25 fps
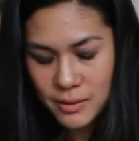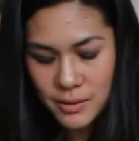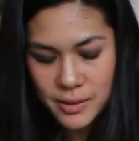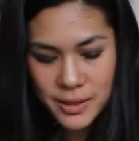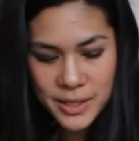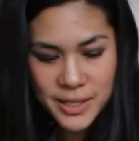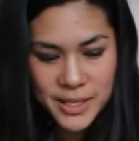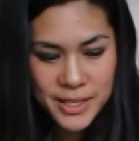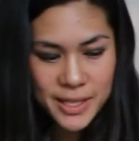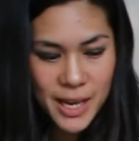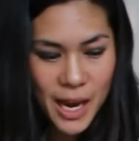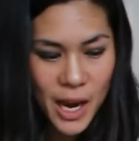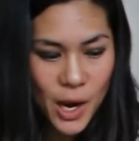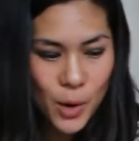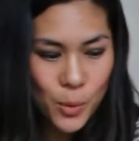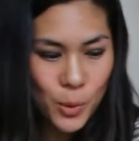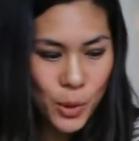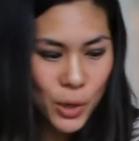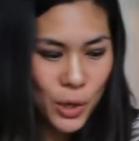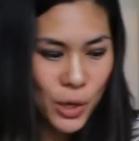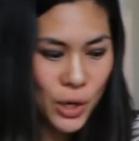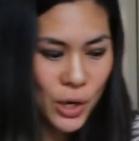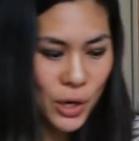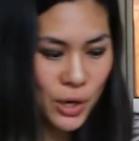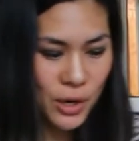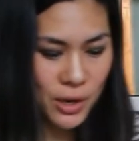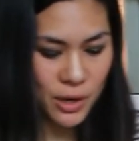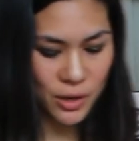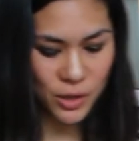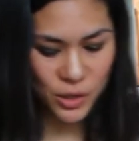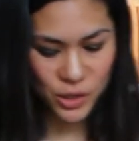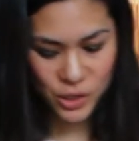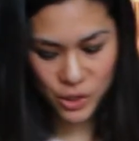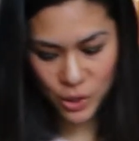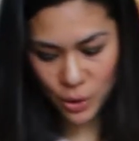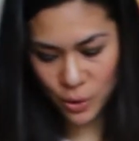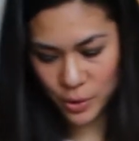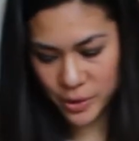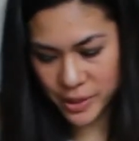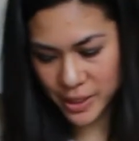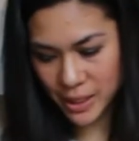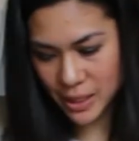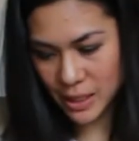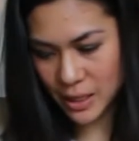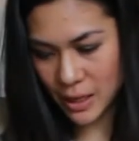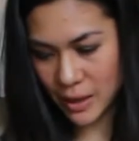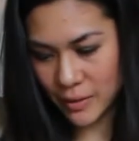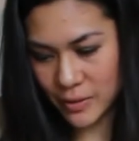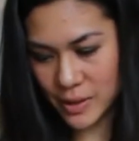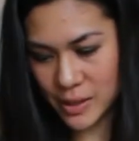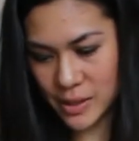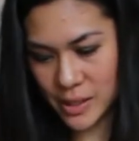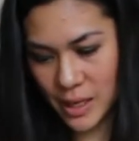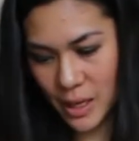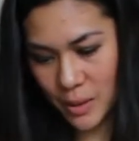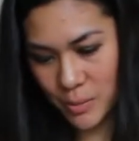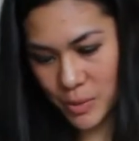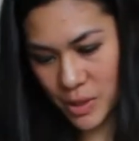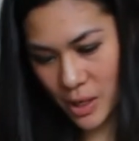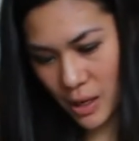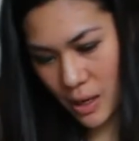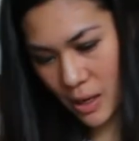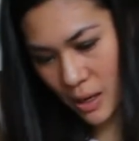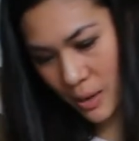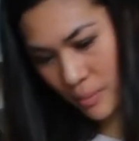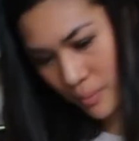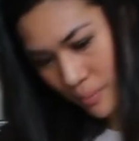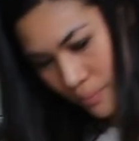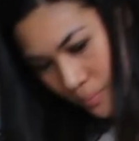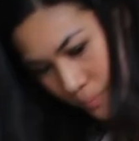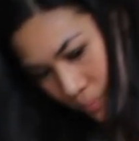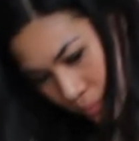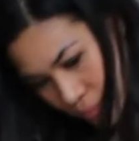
sour, salty at the same time,